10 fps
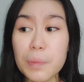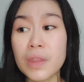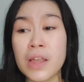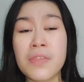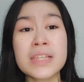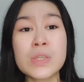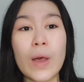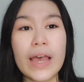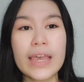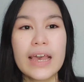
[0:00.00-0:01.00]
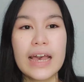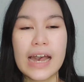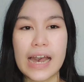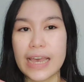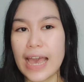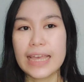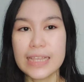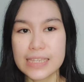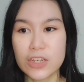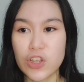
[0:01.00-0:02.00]
That's why I
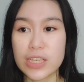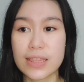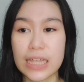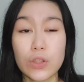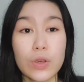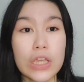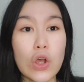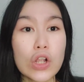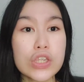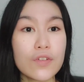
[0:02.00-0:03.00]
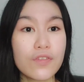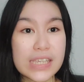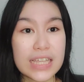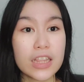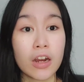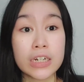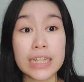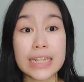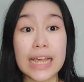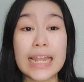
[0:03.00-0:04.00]
highly suggest that. You can also visit
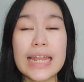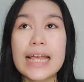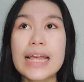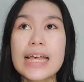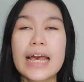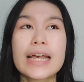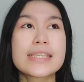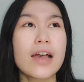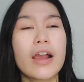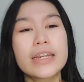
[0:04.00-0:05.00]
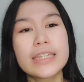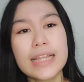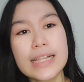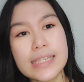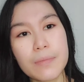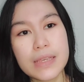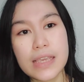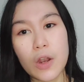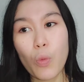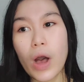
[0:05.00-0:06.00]
Cardinal. Sa Cardinal sa may
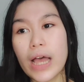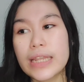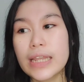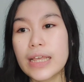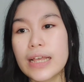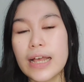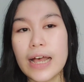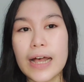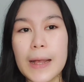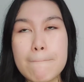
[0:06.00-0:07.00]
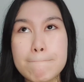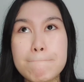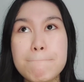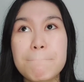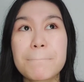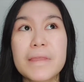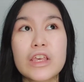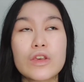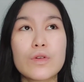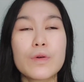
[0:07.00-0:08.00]
San Juan,
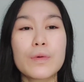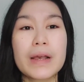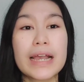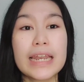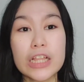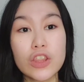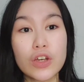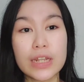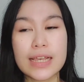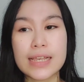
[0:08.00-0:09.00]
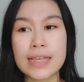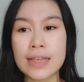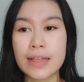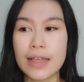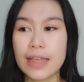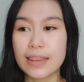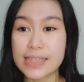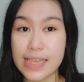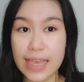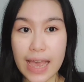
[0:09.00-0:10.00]
yung magaling doon na
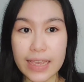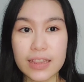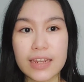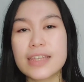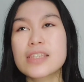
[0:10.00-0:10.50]
psychiatrist,